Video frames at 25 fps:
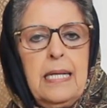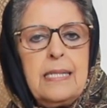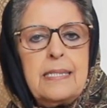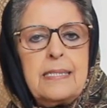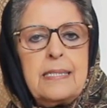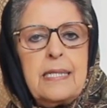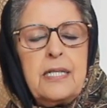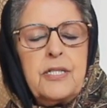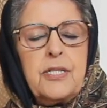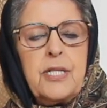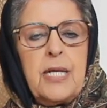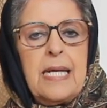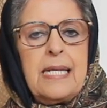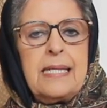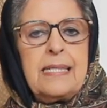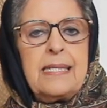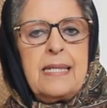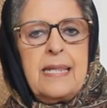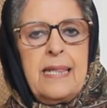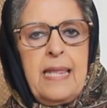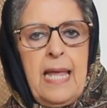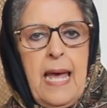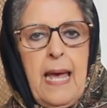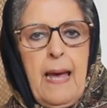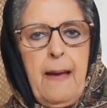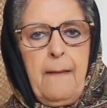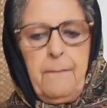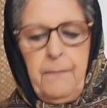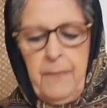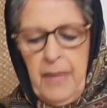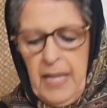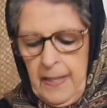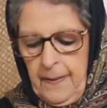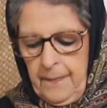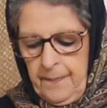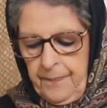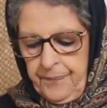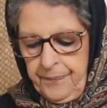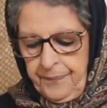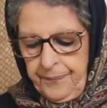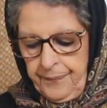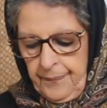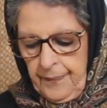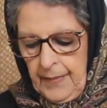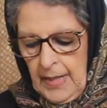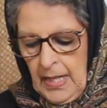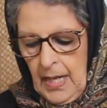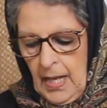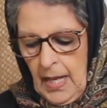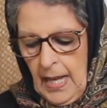such as them
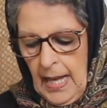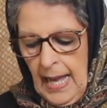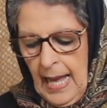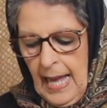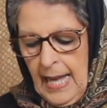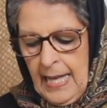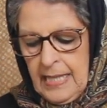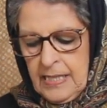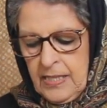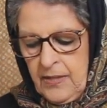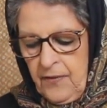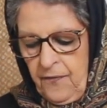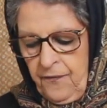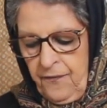as